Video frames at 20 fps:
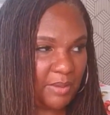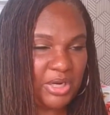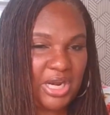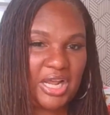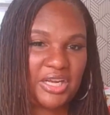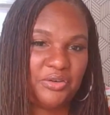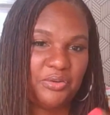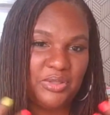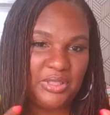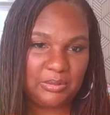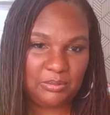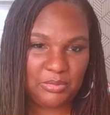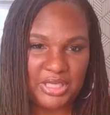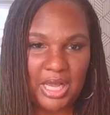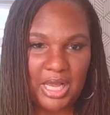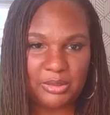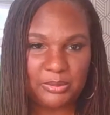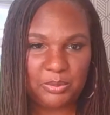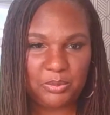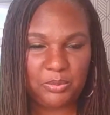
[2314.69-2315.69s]
But I know
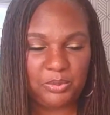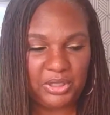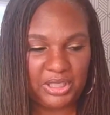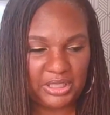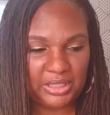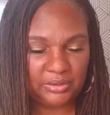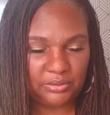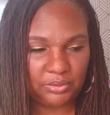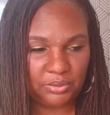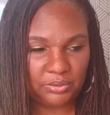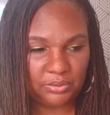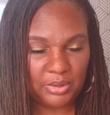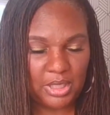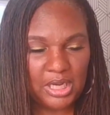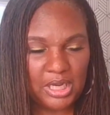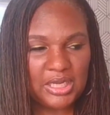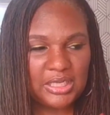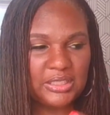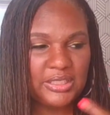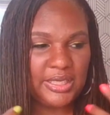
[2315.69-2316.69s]
sometimes people get a little
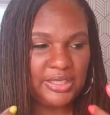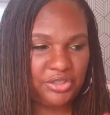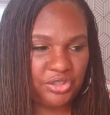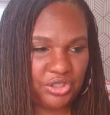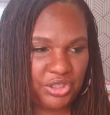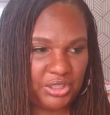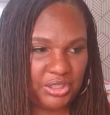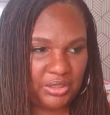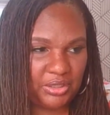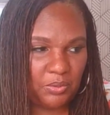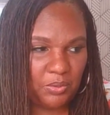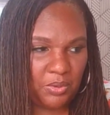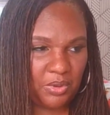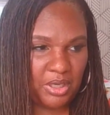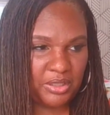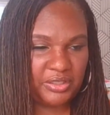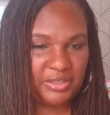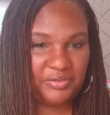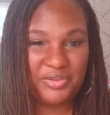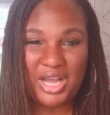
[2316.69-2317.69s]
touchy, or
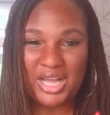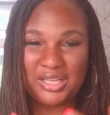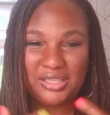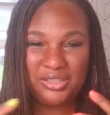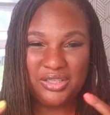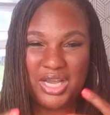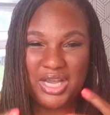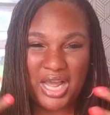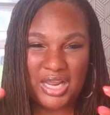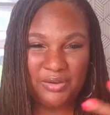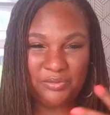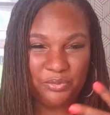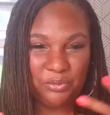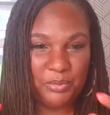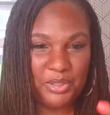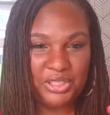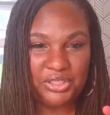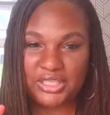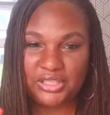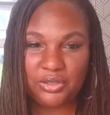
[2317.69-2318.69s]
you got
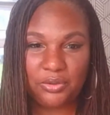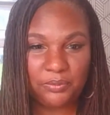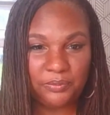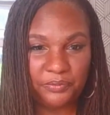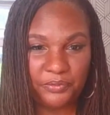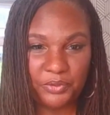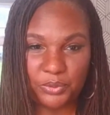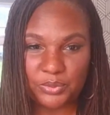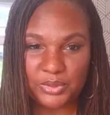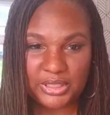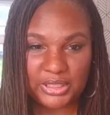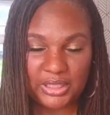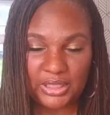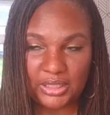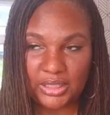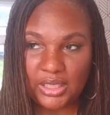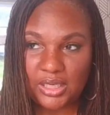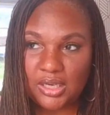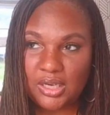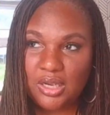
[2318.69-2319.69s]
information that's
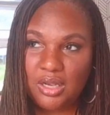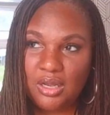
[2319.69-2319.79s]
confusing.